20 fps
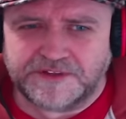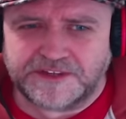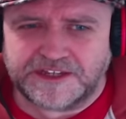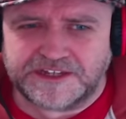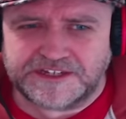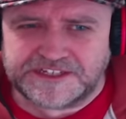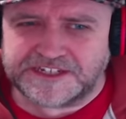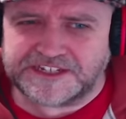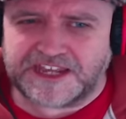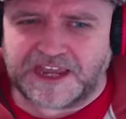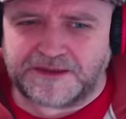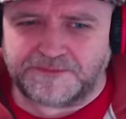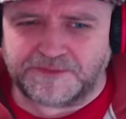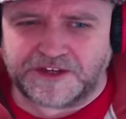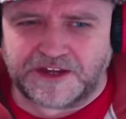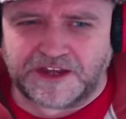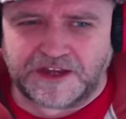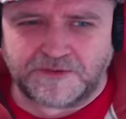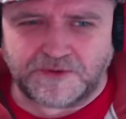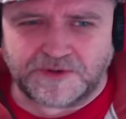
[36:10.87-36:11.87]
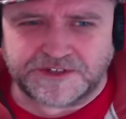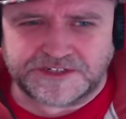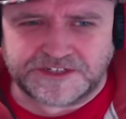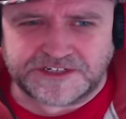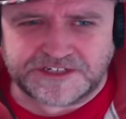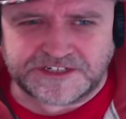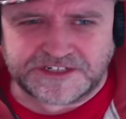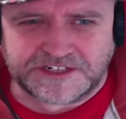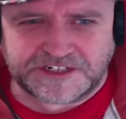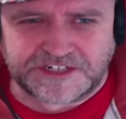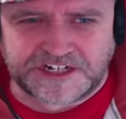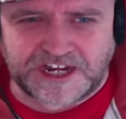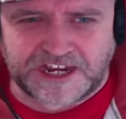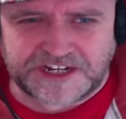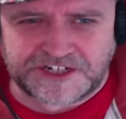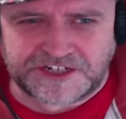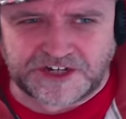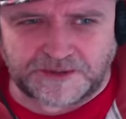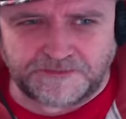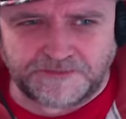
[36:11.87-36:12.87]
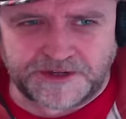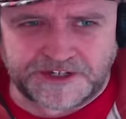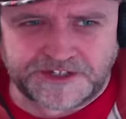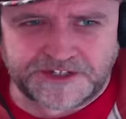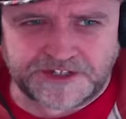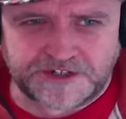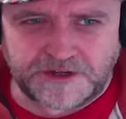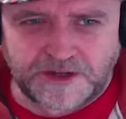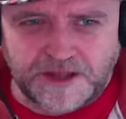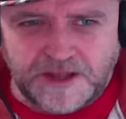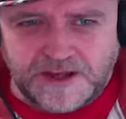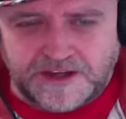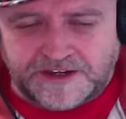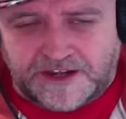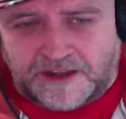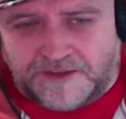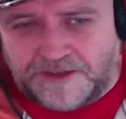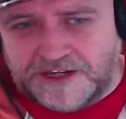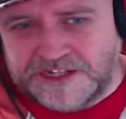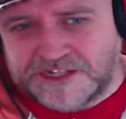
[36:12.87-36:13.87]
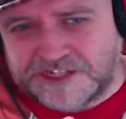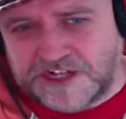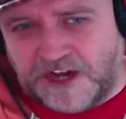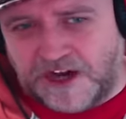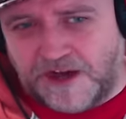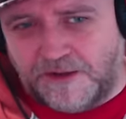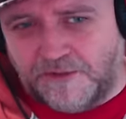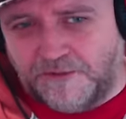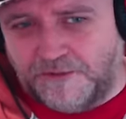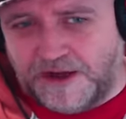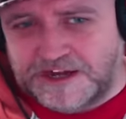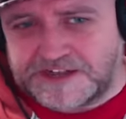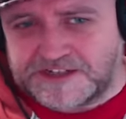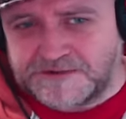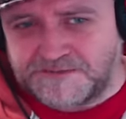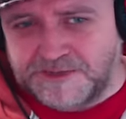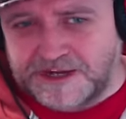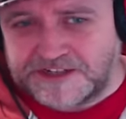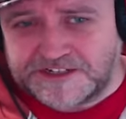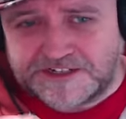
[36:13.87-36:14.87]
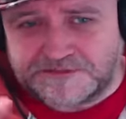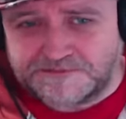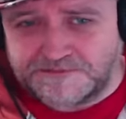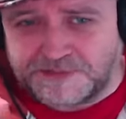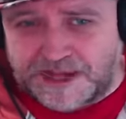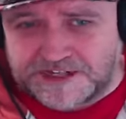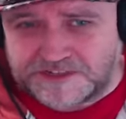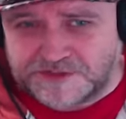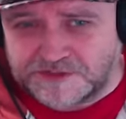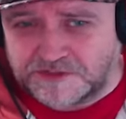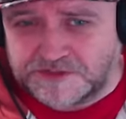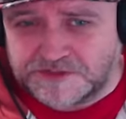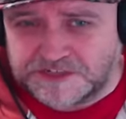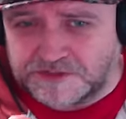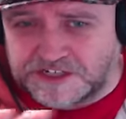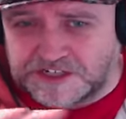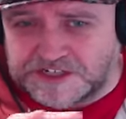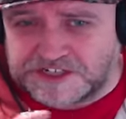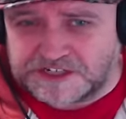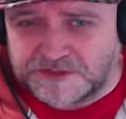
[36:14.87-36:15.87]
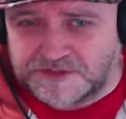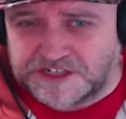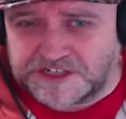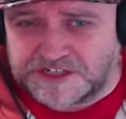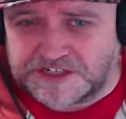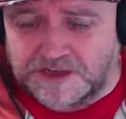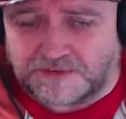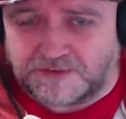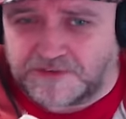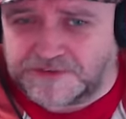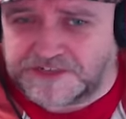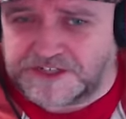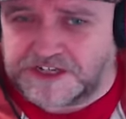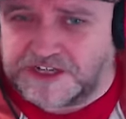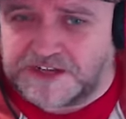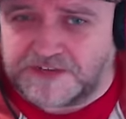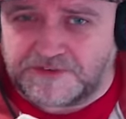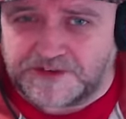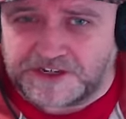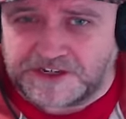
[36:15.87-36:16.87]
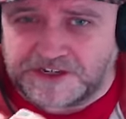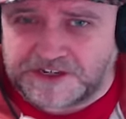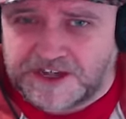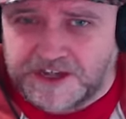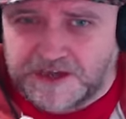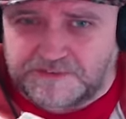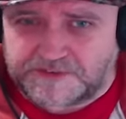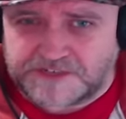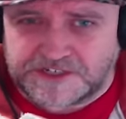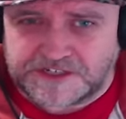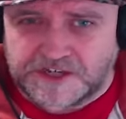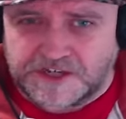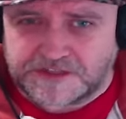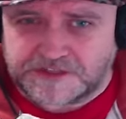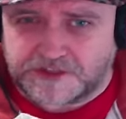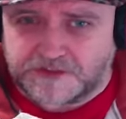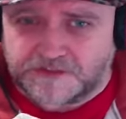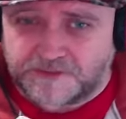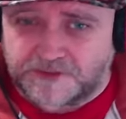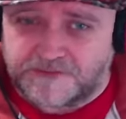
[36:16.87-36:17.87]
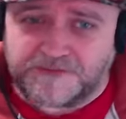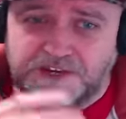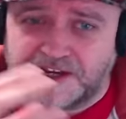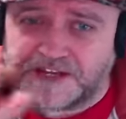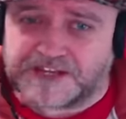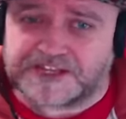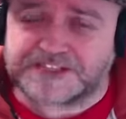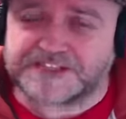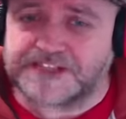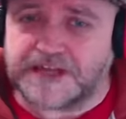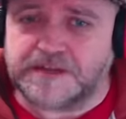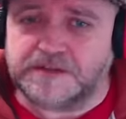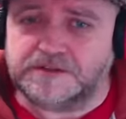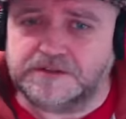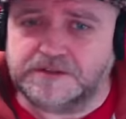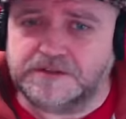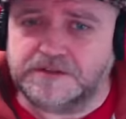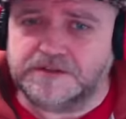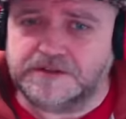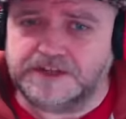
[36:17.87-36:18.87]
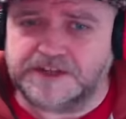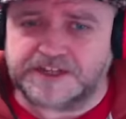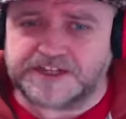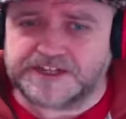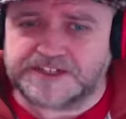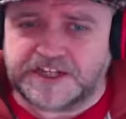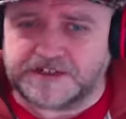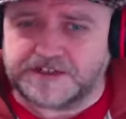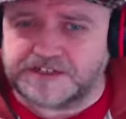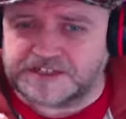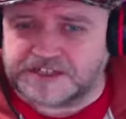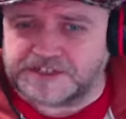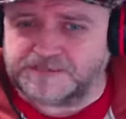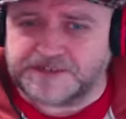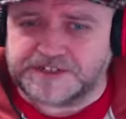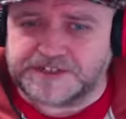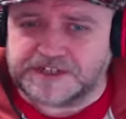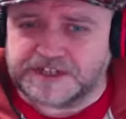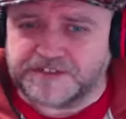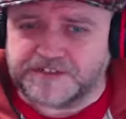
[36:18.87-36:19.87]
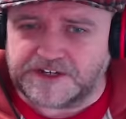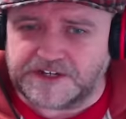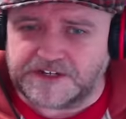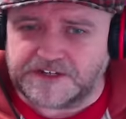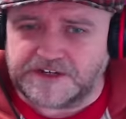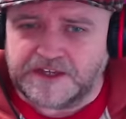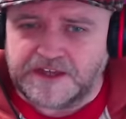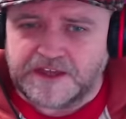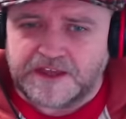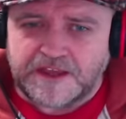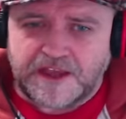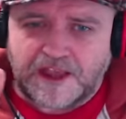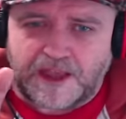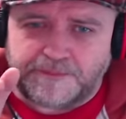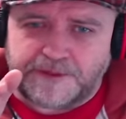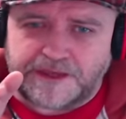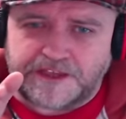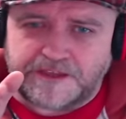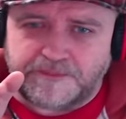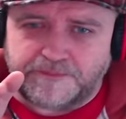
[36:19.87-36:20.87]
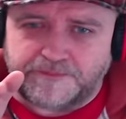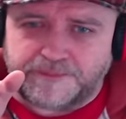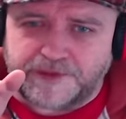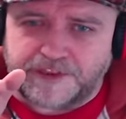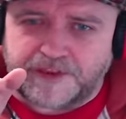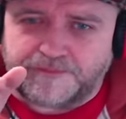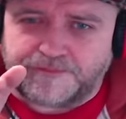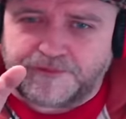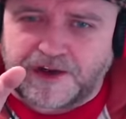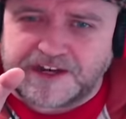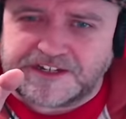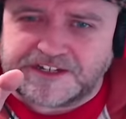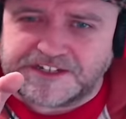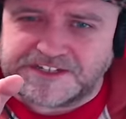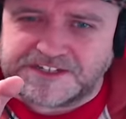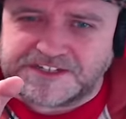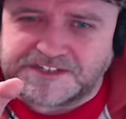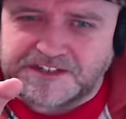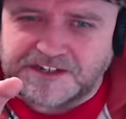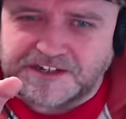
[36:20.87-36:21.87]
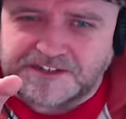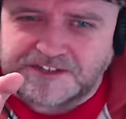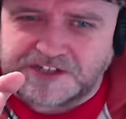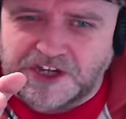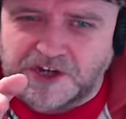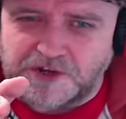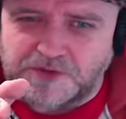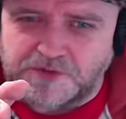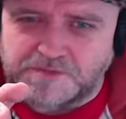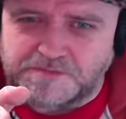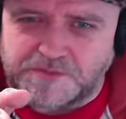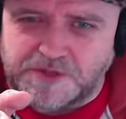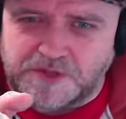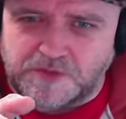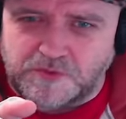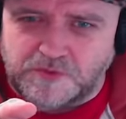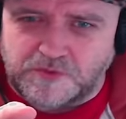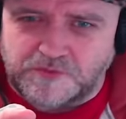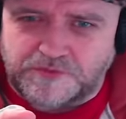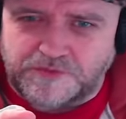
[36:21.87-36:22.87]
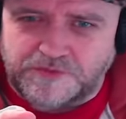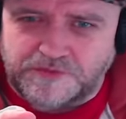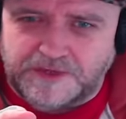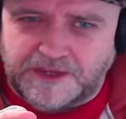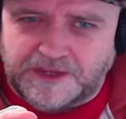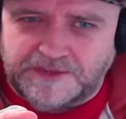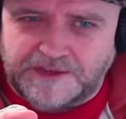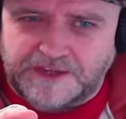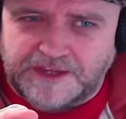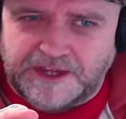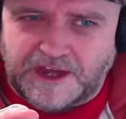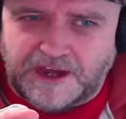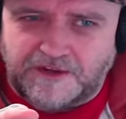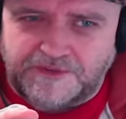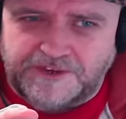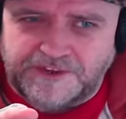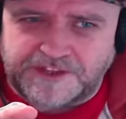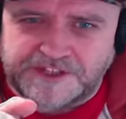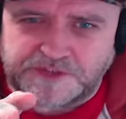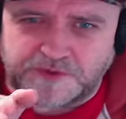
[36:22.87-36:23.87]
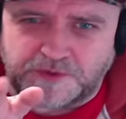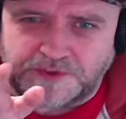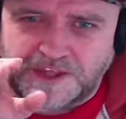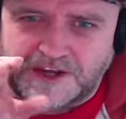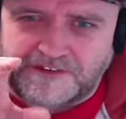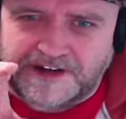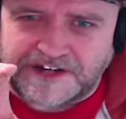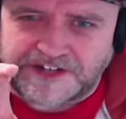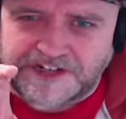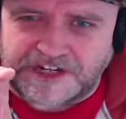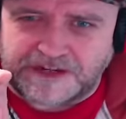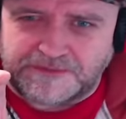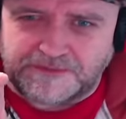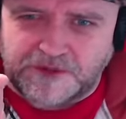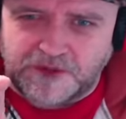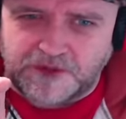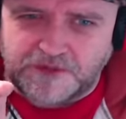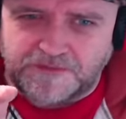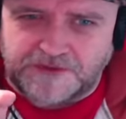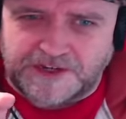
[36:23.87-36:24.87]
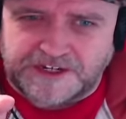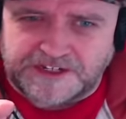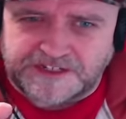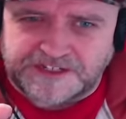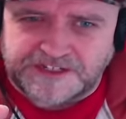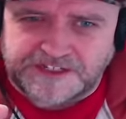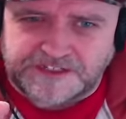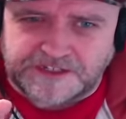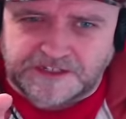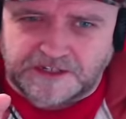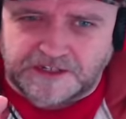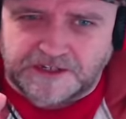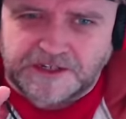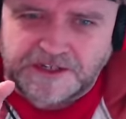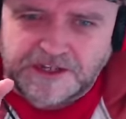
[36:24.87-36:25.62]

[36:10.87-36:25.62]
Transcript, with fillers: That's the game that I wanted to get jump into. Now, these giant freighter ba battles, this sort of stuff wasn't even in-game to start off with. It is now. It is now. This has been delivered in. I mean, but the freighters don't move like they are in this one. They're actually moving still.